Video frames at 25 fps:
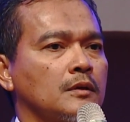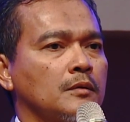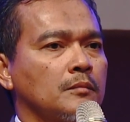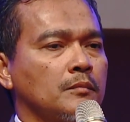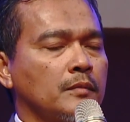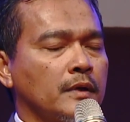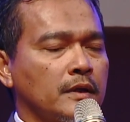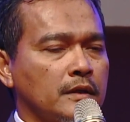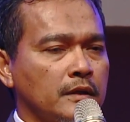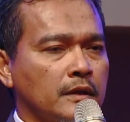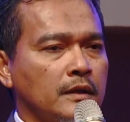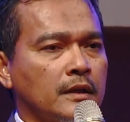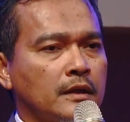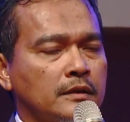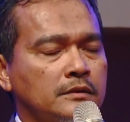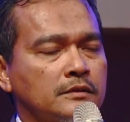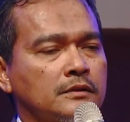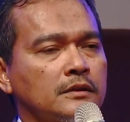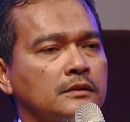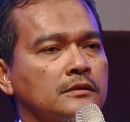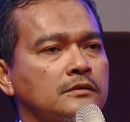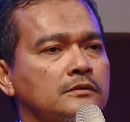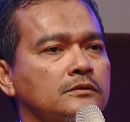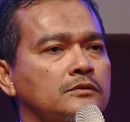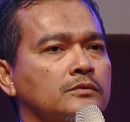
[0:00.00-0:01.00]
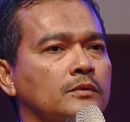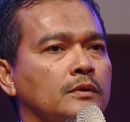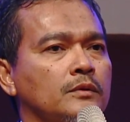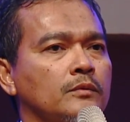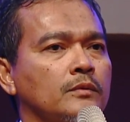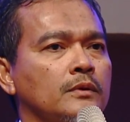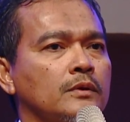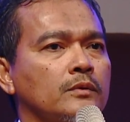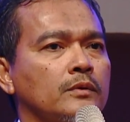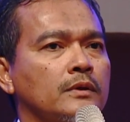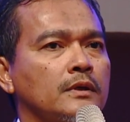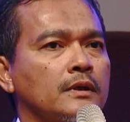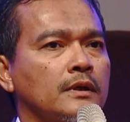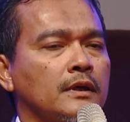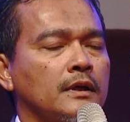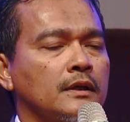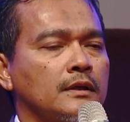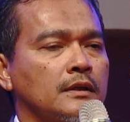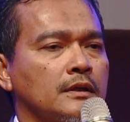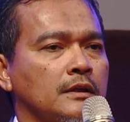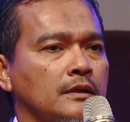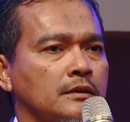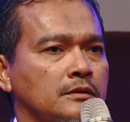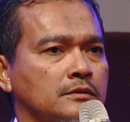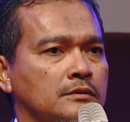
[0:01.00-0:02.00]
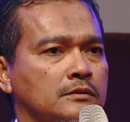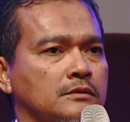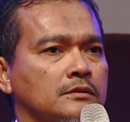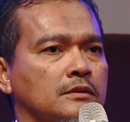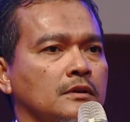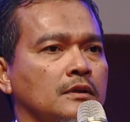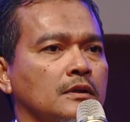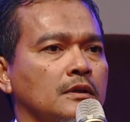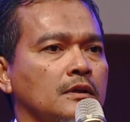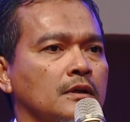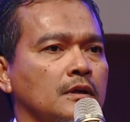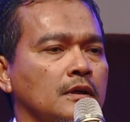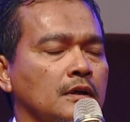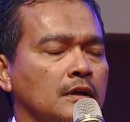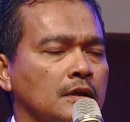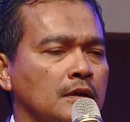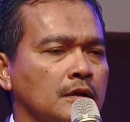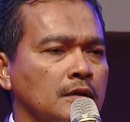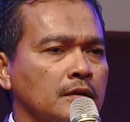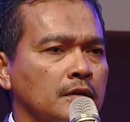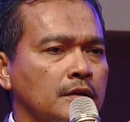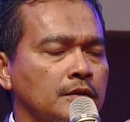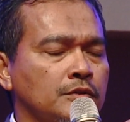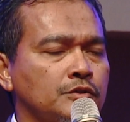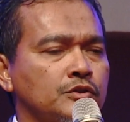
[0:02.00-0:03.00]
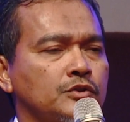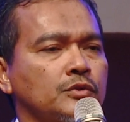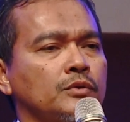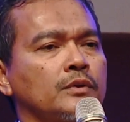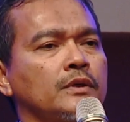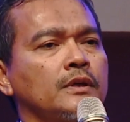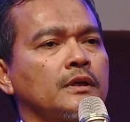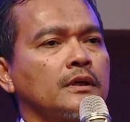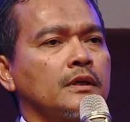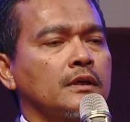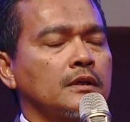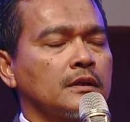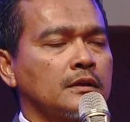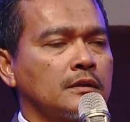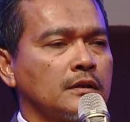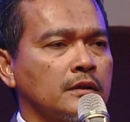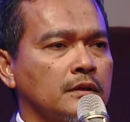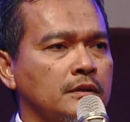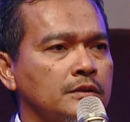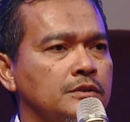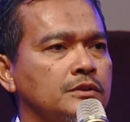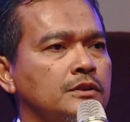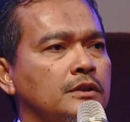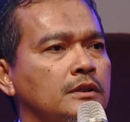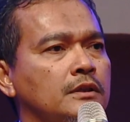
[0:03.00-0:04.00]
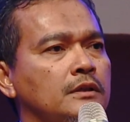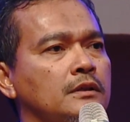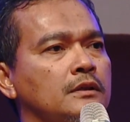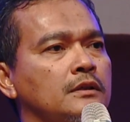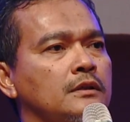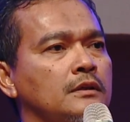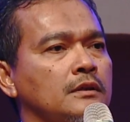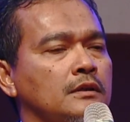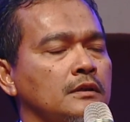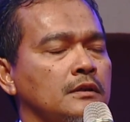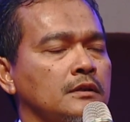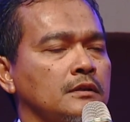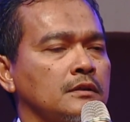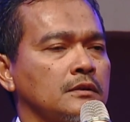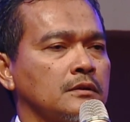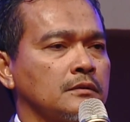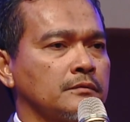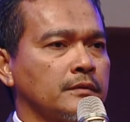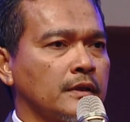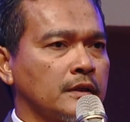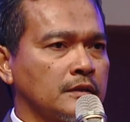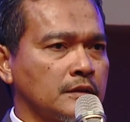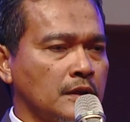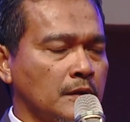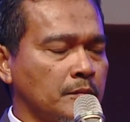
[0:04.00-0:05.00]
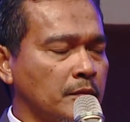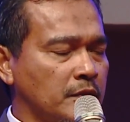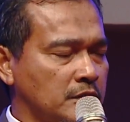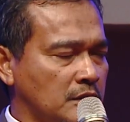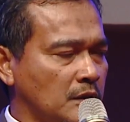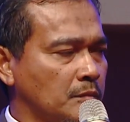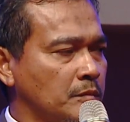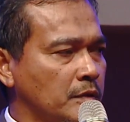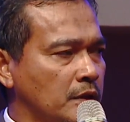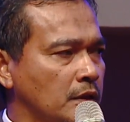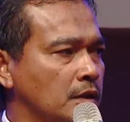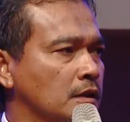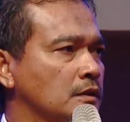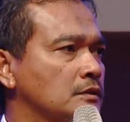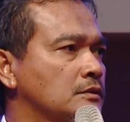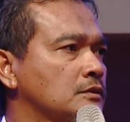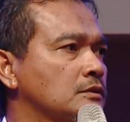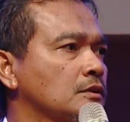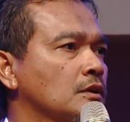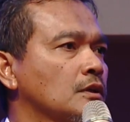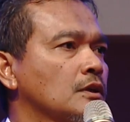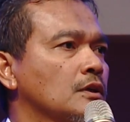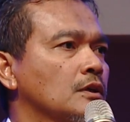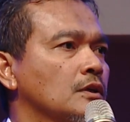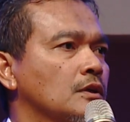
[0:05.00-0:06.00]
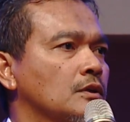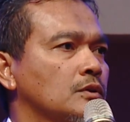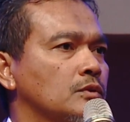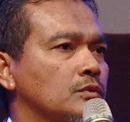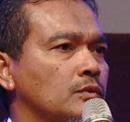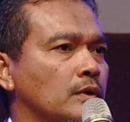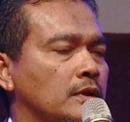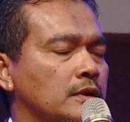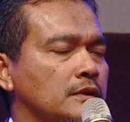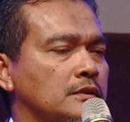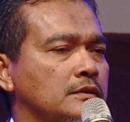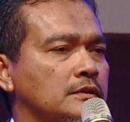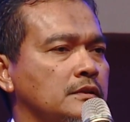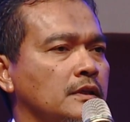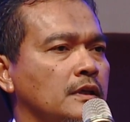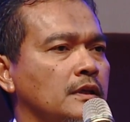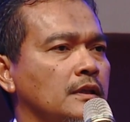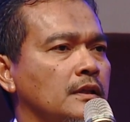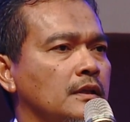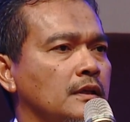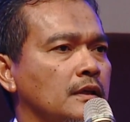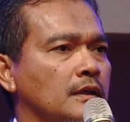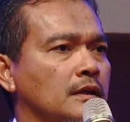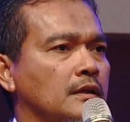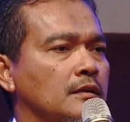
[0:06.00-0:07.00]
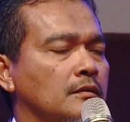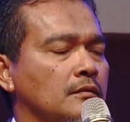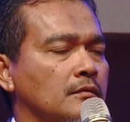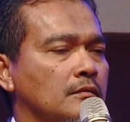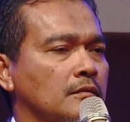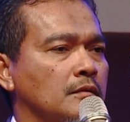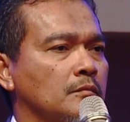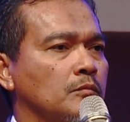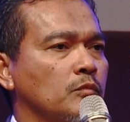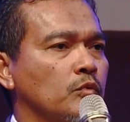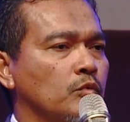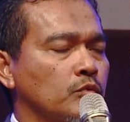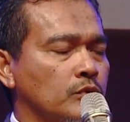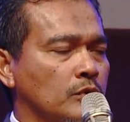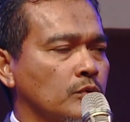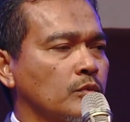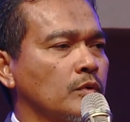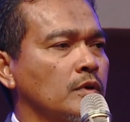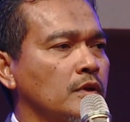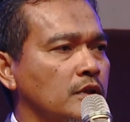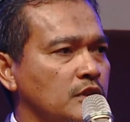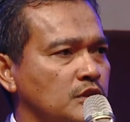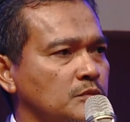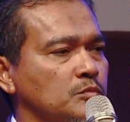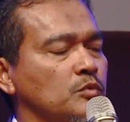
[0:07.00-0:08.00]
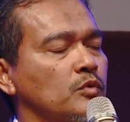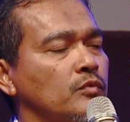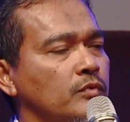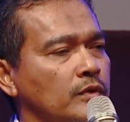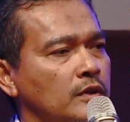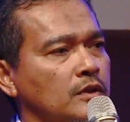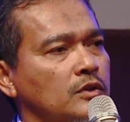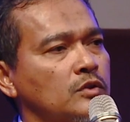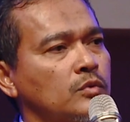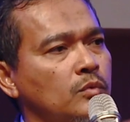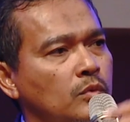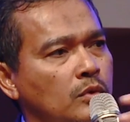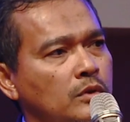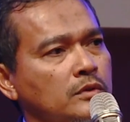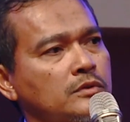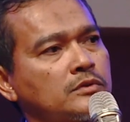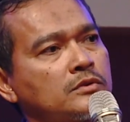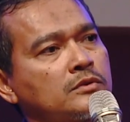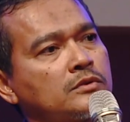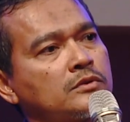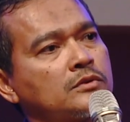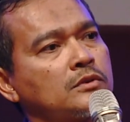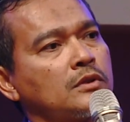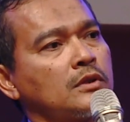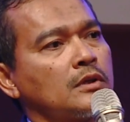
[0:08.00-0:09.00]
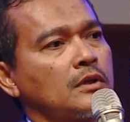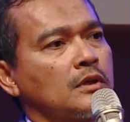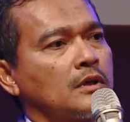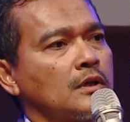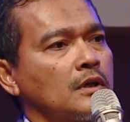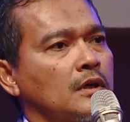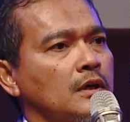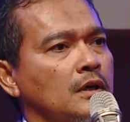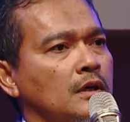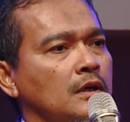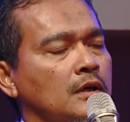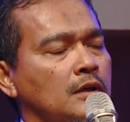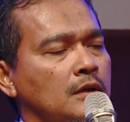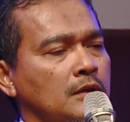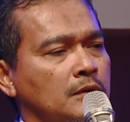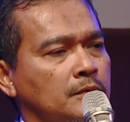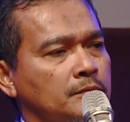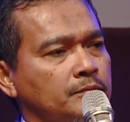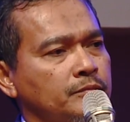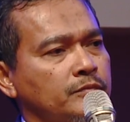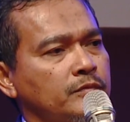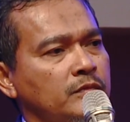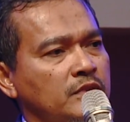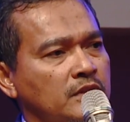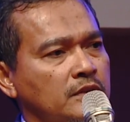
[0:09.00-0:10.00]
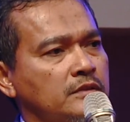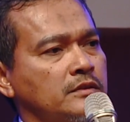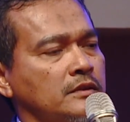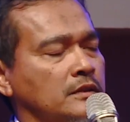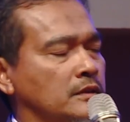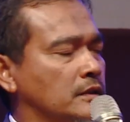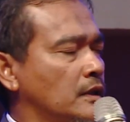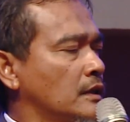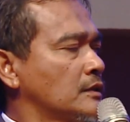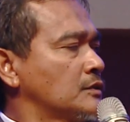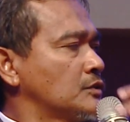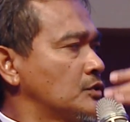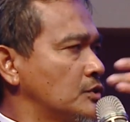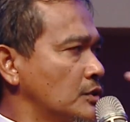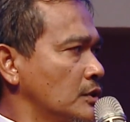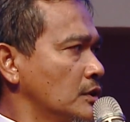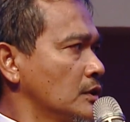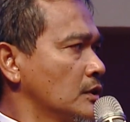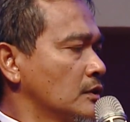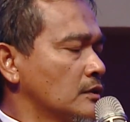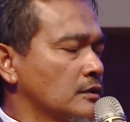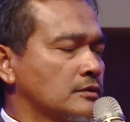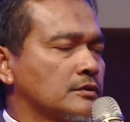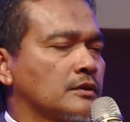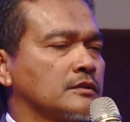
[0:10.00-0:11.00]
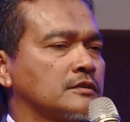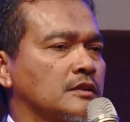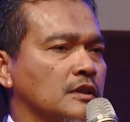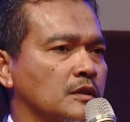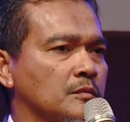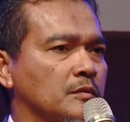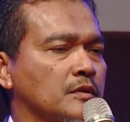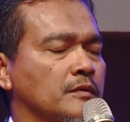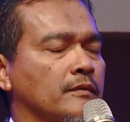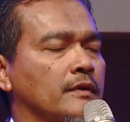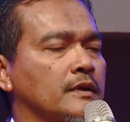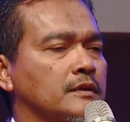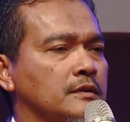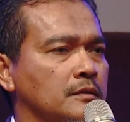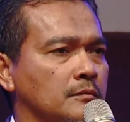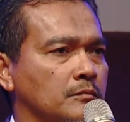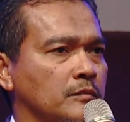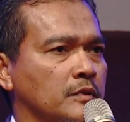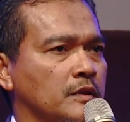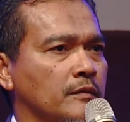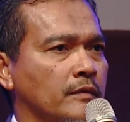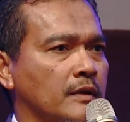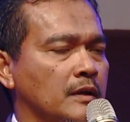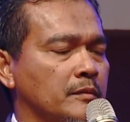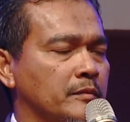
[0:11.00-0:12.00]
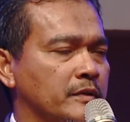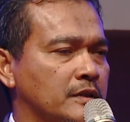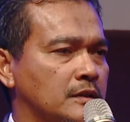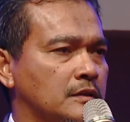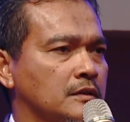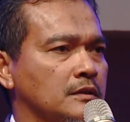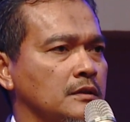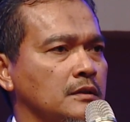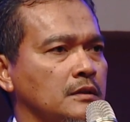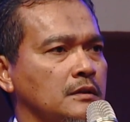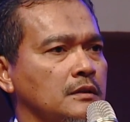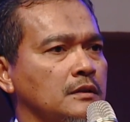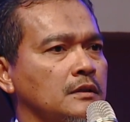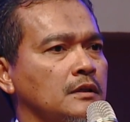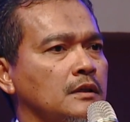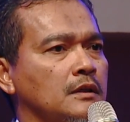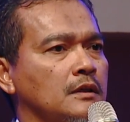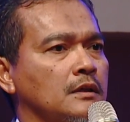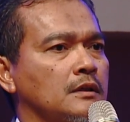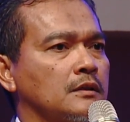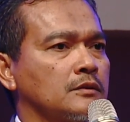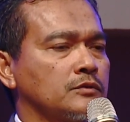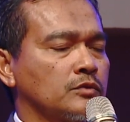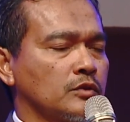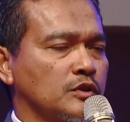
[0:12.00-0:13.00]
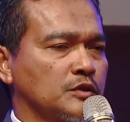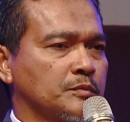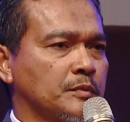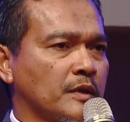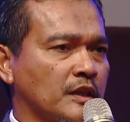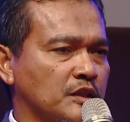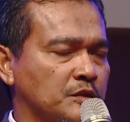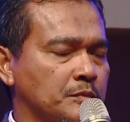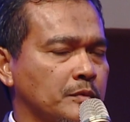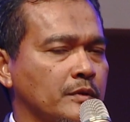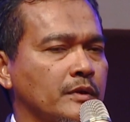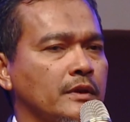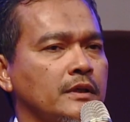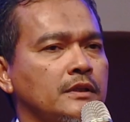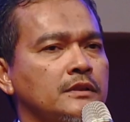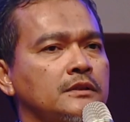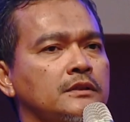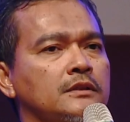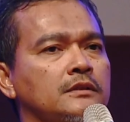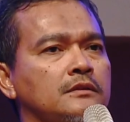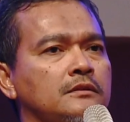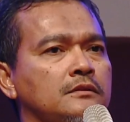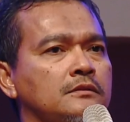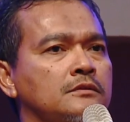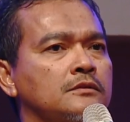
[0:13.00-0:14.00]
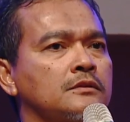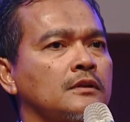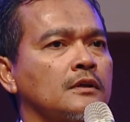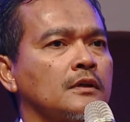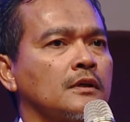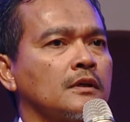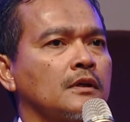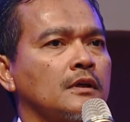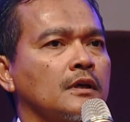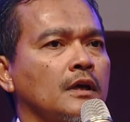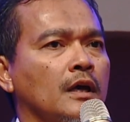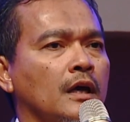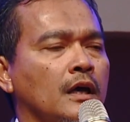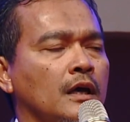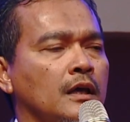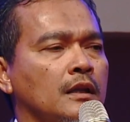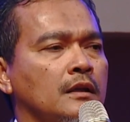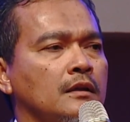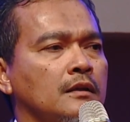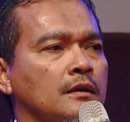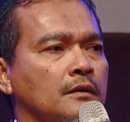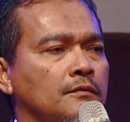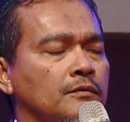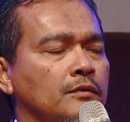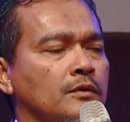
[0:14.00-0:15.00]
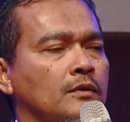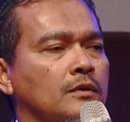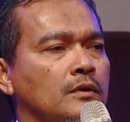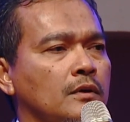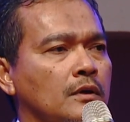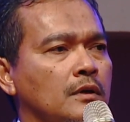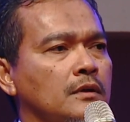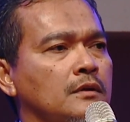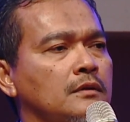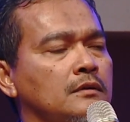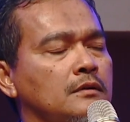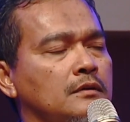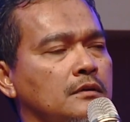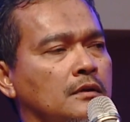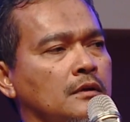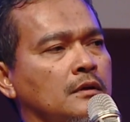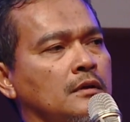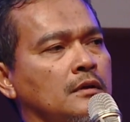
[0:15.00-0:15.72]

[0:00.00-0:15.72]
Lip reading: But in essence, what we're looking at is ensuring and urging MSMEs to understand that the world is moving towards this ESG, the Sustainable Developmental, so to speak, aspirations. And if you're not